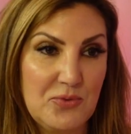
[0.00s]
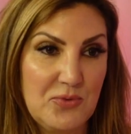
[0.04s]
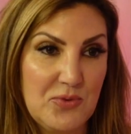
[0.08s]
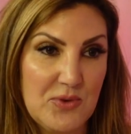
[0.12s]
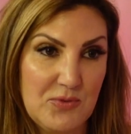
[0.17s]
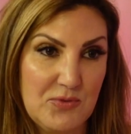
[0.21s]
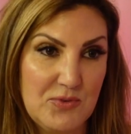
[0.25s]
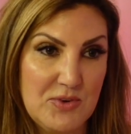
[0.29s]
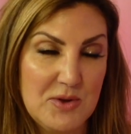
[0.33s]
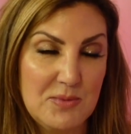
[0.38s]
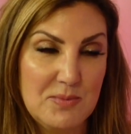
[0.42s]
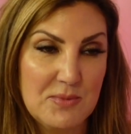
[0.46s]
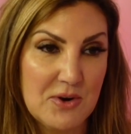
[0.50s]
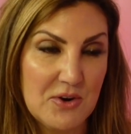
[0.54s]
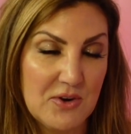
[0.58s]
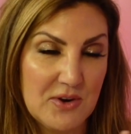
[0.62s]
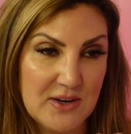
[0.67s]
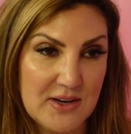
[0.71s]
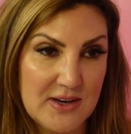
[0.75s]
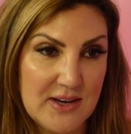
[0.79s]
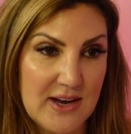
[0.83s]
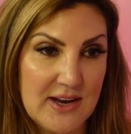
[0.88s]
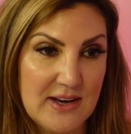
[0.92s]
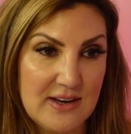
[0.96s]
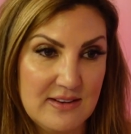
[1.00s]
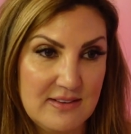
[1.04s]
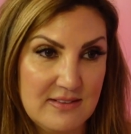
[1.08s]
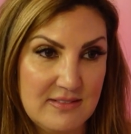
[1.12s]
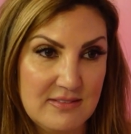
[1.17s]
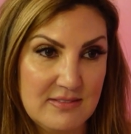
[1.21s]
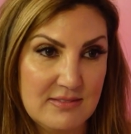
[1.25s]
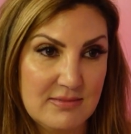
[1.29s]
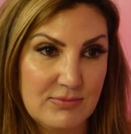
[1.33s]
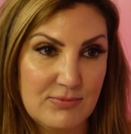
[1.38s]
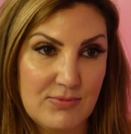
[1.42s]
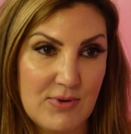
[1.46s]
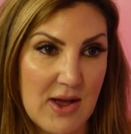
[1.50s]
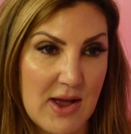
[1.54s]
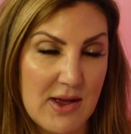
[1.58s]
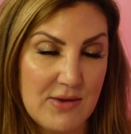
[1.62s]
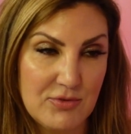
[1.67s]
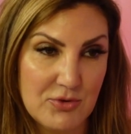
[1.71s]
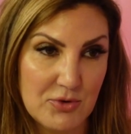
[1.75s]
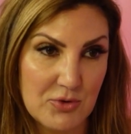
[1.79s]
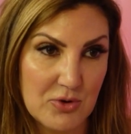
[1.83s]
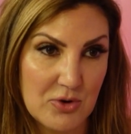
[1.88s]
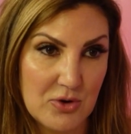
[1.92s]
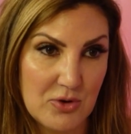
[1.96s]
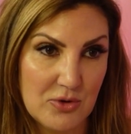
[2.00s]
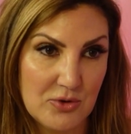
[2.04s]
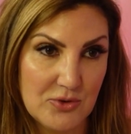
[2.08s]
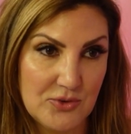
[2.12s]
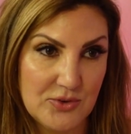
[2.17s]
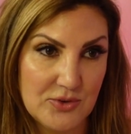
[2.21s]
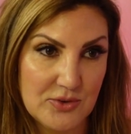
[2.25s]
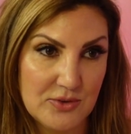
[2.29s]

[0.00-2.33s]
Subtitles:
50 married an 85-year-old.